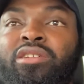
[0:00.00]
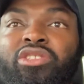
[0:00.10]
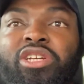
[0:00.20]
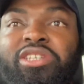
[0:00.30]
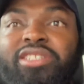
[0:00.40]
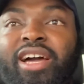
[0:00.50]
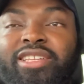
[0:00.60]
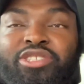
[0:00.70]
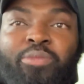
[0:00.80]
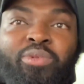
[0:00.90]
They just
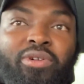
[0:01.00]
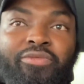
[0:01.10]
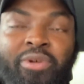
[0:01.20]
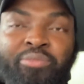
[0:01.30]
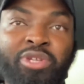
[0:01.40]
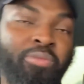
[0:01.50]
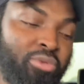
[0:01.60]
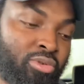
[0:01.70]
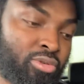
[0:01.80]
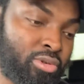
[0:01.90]
had support from
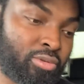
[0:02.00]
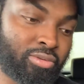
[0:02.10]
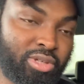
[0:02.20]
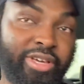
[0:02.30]
people who